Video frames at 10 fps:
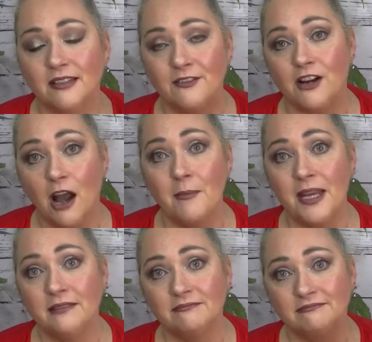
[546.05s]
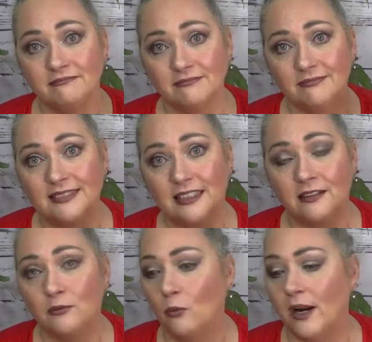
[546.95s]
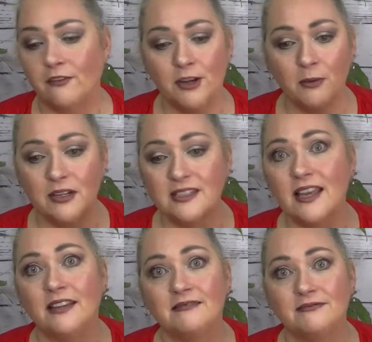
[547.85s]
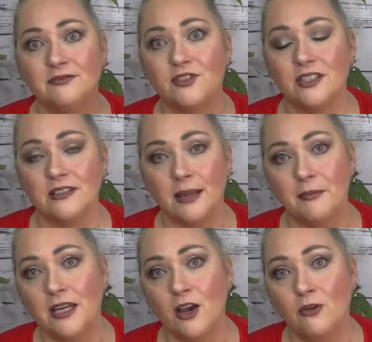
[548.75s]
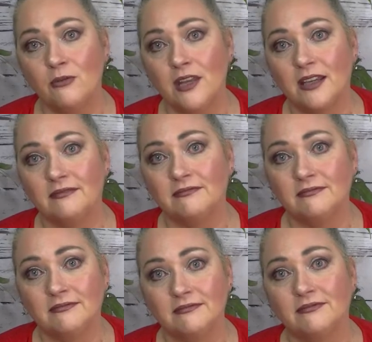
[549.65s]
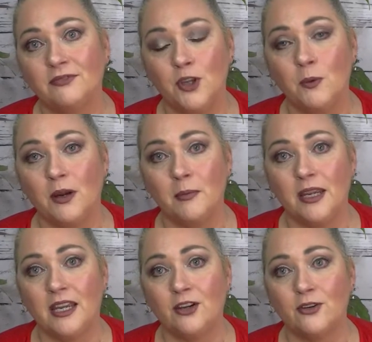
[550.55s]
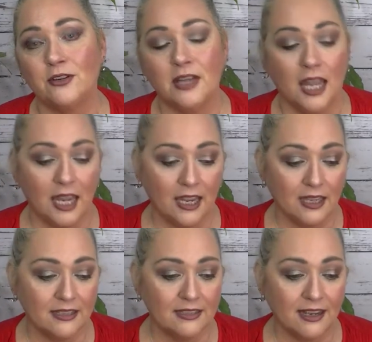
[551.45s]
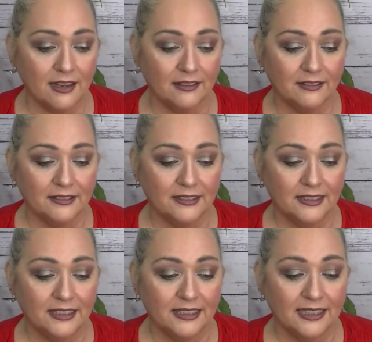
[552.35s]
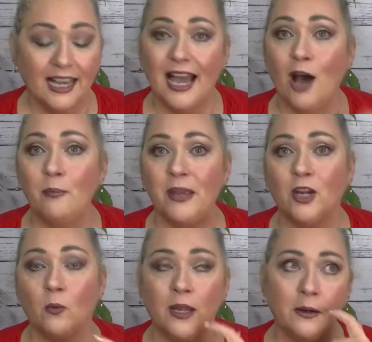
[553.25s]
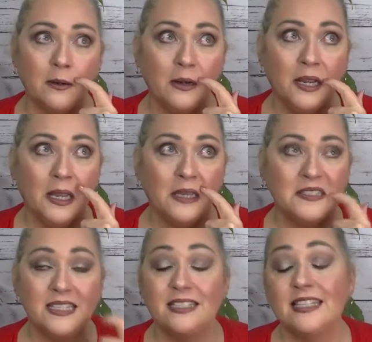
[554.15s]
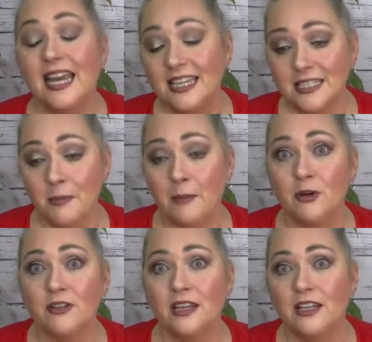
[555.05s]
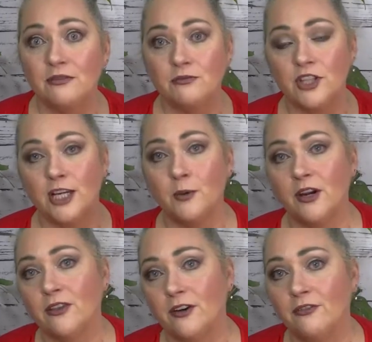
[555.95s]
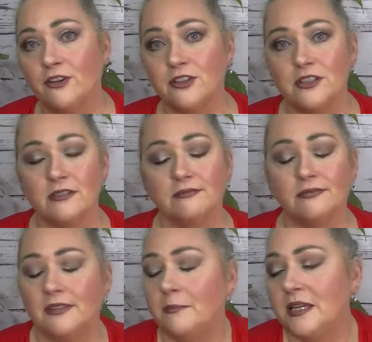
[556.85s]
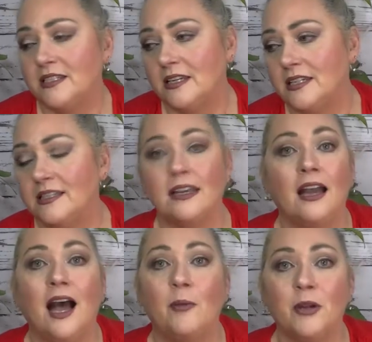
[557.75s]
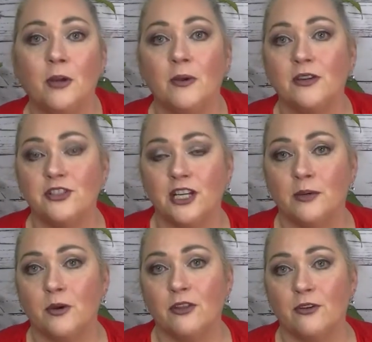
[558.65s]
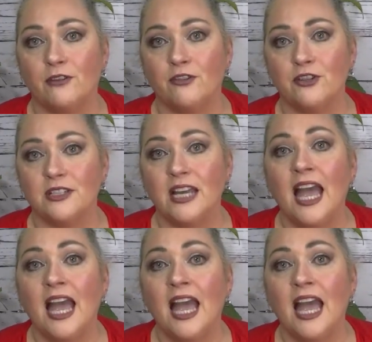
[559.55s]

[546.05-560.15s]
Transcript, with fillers: Leave a comment, whatever you want to say. Just let me know that you want to be entered, and uh, yeah, I'll pick a winner. See, today is my birthday, January thirty-first. That makes it easy. I'll pick a winner January thirty-first.